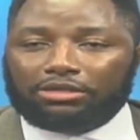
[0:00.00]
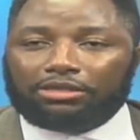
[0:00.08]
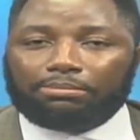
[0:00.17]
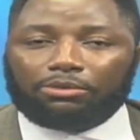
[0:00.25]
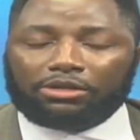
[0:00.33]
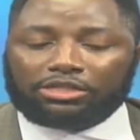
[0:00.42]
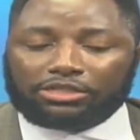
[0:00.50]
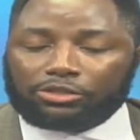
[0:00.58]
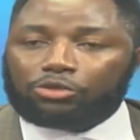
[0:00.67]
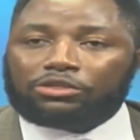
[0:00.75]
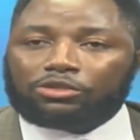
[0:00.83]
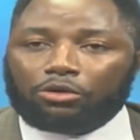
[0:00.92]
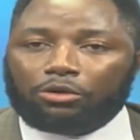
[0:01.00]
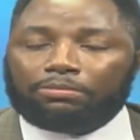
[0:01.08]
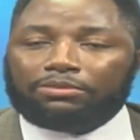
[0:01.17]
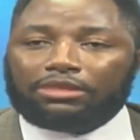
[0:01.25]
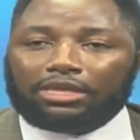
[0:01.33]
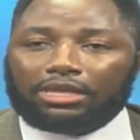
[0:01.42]
The politicians should stop
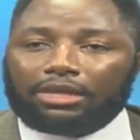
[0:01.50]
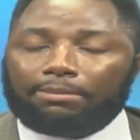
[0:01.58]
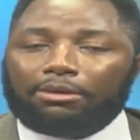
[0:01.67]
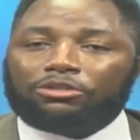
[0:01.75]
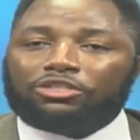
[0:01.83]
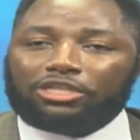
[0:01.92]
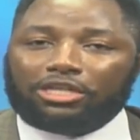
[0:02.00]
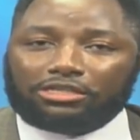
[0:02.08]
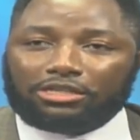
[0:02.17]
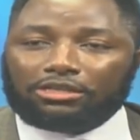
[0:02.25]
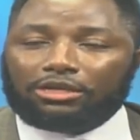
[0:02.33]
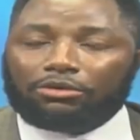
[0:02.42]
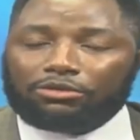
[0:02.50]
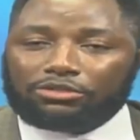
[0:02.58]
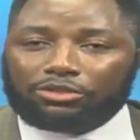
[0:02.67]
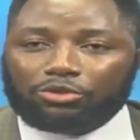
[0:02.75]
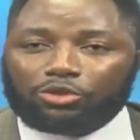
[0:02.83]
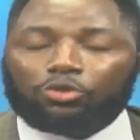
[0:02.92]
thinking about changing the
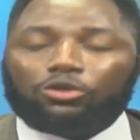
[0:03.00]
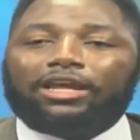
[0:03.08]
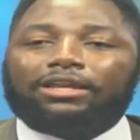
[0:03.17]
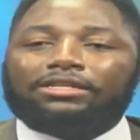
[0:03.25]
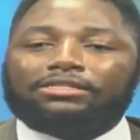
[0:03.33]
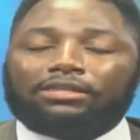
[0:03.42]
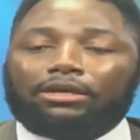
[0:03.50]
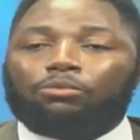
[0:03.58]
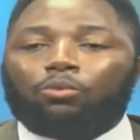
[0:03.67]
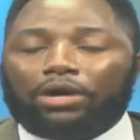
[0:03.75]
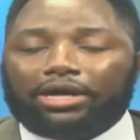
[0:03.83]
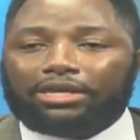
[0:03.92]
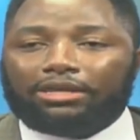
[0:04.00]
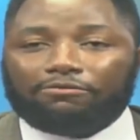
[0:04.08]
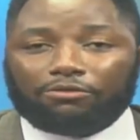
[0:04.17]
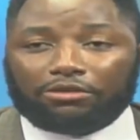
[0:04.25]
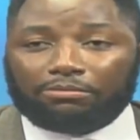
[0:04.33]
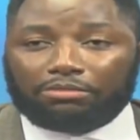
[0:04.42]
constitution and start working
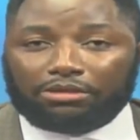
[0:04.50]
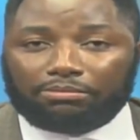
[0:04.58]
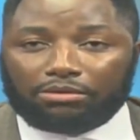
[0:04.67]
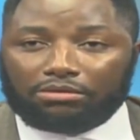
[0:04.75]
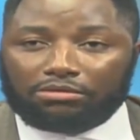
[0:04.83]
for the people.